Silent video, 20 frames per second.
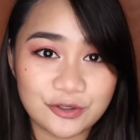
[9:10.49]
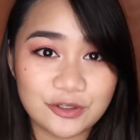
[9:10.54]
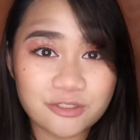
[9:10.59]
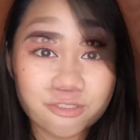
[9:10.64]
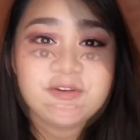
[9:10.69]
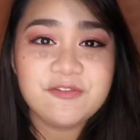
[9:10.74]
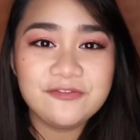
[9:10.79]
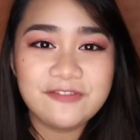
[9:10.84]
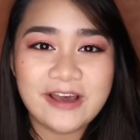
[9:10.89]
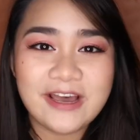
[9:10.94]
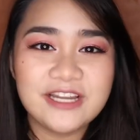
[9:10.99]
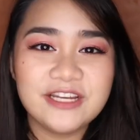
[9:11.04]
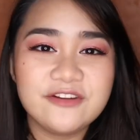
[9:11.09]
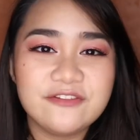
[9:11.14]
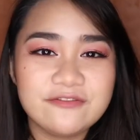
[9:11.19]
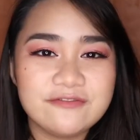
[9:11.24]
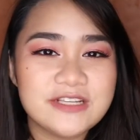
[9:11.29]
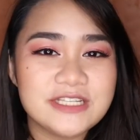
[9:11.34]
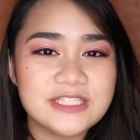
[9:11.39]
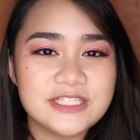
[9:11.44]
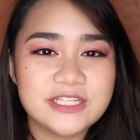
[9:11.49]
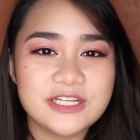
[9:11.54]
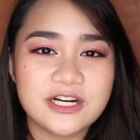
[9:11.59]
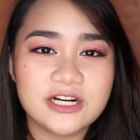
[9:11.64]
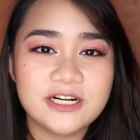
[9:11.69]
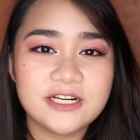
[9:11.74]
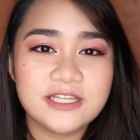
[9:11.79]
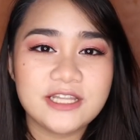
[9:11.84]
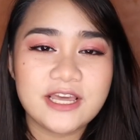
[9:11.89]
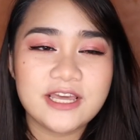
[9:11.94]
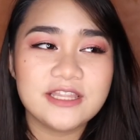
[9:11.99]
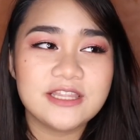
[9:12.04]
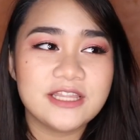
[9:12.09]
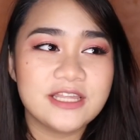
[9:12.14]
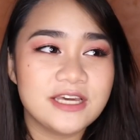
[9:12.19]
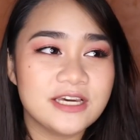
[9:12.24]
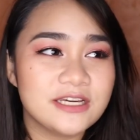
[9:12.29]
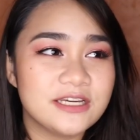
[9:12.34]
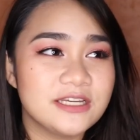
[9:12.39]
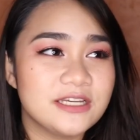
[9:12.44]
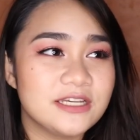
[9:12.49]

I'm a fan of Viseart. I think